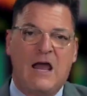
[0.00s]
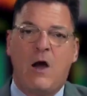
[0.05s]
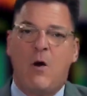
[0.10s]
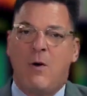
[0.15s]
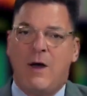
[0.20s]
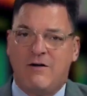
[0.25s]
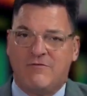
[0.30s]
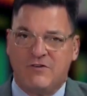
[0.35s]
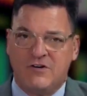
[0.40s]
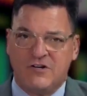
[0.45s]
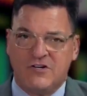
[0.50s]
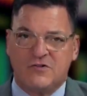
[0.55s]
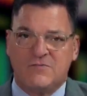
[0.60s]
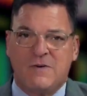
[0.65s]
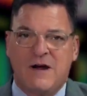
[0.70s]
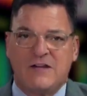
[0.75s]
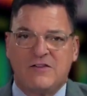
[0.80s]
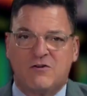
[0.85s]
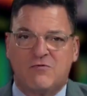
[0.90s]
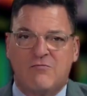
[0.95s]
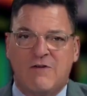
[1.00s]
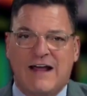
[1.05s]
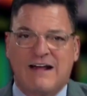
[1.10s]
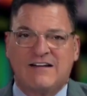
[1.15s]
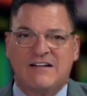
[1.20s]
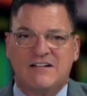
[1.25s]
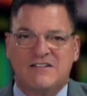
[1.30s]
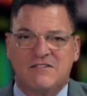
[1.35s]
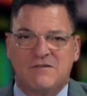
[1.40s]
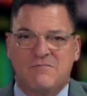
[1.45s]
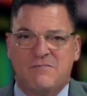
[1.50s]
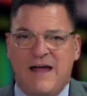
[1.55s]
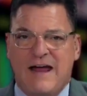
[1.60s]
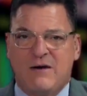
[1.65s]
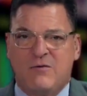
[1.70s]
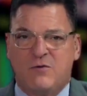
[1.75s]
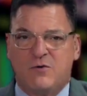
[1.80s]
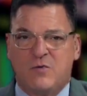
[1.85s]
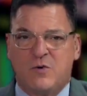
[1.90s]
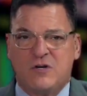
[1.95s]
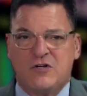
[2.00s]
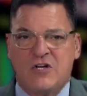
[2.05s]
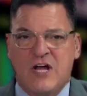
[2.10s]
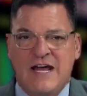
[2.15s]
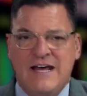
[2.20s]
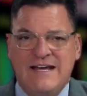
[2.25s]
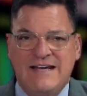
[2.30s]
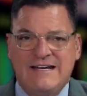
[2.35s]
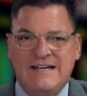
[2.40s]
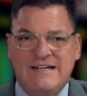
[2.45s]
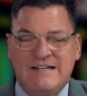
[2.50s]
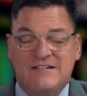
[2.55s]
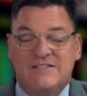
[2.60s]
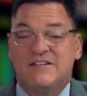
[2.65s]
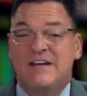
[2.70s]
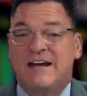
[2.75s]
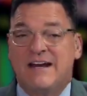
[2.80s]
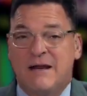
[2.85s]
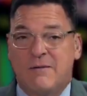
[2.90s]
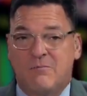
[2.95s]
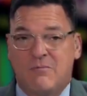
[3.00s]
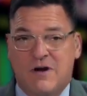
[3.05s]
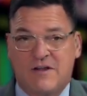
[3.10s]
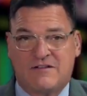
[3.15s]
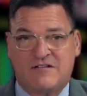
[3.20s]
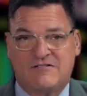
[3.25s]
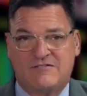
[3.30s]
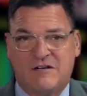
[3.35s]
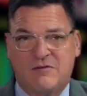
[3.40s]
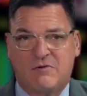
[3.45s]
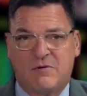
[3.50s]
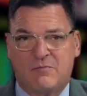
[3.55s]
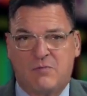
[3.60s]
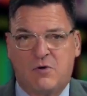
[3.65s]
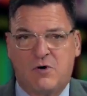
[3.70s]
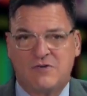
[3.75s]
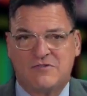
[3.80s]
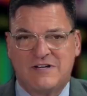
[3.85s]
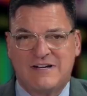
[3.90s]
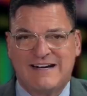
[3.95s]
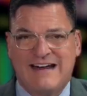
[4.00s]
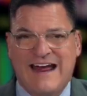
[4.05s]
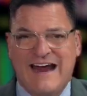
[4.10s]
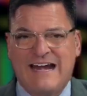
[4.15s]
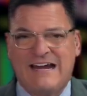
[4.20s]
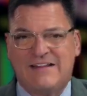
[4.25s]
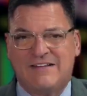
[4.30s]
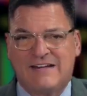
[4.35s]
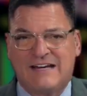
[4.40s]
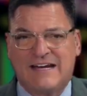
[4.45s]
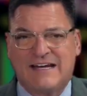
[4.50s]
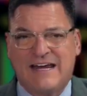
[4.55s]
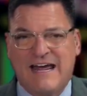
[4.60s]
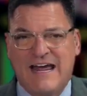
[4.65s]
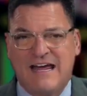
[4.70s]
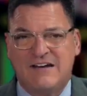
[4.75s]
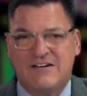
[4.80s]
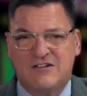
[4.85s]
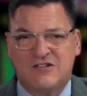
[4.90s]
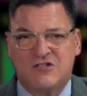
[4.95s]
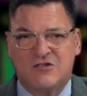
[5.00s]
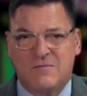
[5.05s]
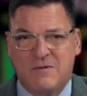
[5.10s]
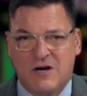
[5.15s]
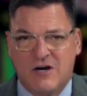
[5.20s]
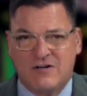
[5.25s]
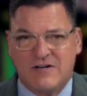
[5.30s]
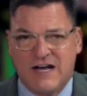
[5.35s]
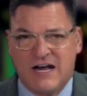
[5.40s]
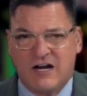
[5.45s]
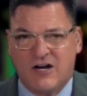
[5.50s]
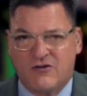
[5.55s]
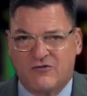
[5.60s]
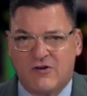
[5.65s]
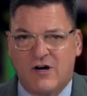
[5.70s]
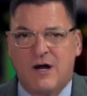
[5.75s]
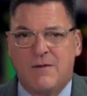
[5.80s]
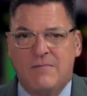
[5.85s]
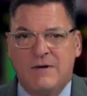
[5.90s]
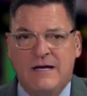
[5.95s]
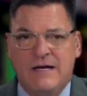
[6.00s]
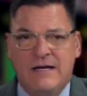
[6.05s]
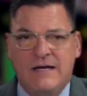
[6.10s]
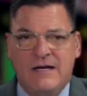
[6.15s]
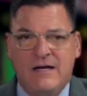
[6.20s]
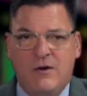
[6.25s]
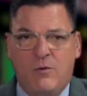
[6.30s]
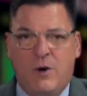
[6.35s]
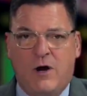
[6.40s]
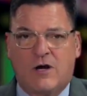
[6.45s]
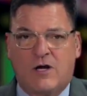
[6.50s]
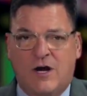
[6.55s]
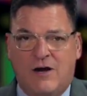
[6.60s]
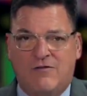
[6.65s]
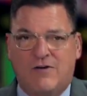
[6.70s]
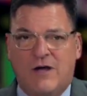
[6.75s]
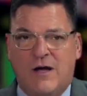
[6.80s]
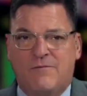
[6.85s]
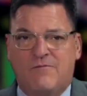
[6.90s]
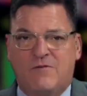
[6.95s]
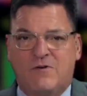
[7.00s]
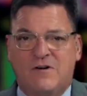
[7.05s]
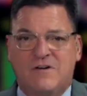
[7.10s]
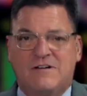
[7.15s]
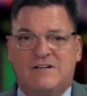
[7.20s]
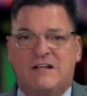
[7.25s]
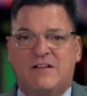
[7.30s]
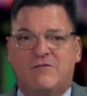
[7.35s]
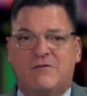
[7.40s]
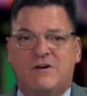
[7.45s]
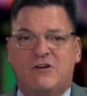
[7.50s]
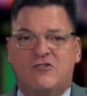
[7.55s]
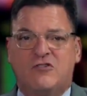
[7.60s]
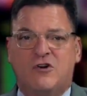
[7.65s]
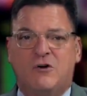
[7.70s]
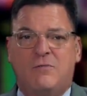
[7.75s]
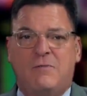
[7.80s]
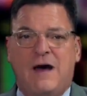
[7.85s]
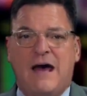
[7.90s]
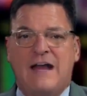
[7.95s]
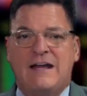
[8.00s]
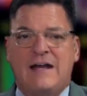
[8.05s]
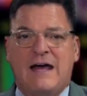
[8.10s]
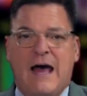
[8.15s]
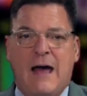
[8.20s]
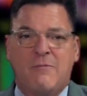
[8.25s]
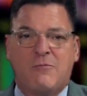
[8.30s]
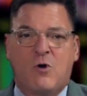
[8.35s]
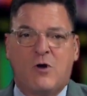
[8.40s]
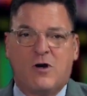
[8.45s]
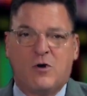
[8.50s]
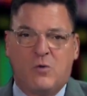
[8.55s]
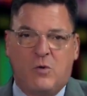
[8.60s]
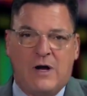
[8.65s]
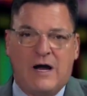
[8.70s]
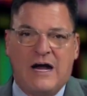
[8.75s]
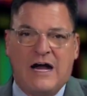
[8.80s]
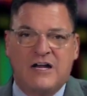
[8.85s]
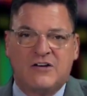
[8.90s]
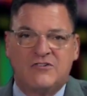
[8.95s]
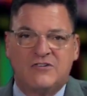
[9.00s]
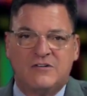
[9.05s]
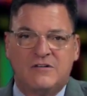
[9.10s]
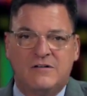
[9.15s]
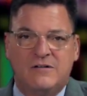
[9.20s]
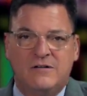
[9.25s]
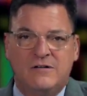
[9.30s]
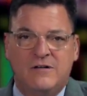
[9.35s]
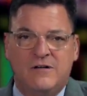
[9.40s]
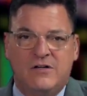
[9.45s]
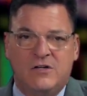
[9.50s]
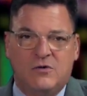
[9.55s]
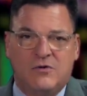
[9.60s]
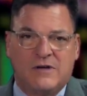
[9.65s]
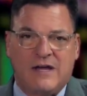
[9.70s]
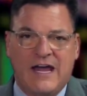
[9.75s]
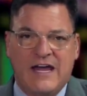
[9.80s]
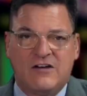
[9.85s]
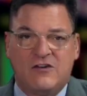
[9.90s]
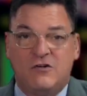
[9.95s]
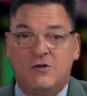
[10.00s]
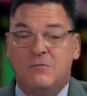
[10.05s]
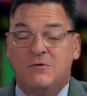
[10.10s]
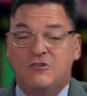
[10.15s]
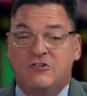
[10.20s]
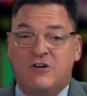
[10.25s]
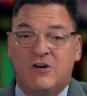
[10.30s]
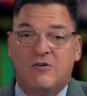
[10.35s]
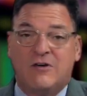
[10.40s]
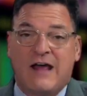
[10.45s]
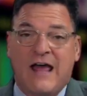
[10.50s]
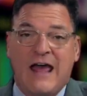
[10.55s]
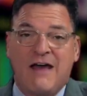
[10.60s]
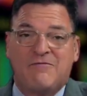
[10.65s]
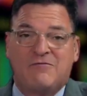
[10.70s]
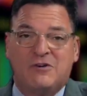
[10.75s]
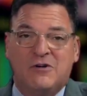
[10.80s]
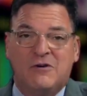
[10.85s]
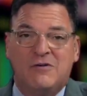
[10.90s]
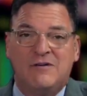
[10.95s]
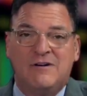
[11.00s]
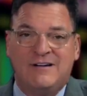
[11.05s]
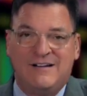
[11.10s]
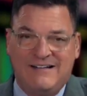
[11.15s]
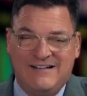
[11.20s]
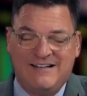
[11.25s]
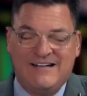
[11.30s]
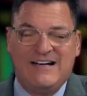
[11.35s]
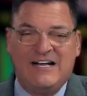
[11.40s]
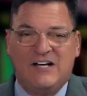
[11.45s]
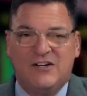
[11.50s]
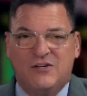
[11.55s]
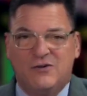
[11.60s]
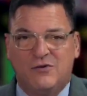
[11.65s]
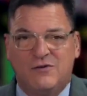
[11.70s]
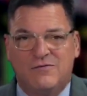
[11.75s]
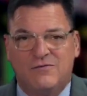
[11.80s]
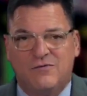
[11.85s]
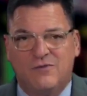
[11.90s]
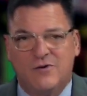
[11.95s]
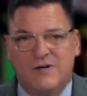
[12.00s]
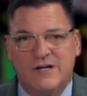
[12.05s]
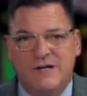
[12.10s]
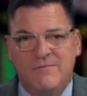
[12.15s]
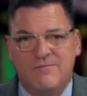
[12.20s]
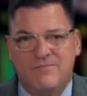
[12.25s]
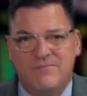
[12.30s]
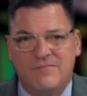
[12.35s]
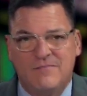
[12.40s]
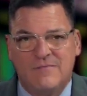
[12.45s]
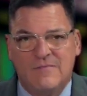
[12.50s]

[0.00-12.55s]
However, despite the reckless abandon with which CNN breathlessly reports on anything it can to smear Donald Trump while covering up for dithering Joe Biden, I'm going to watch. You can too, but you don't have to. I'll do it for you.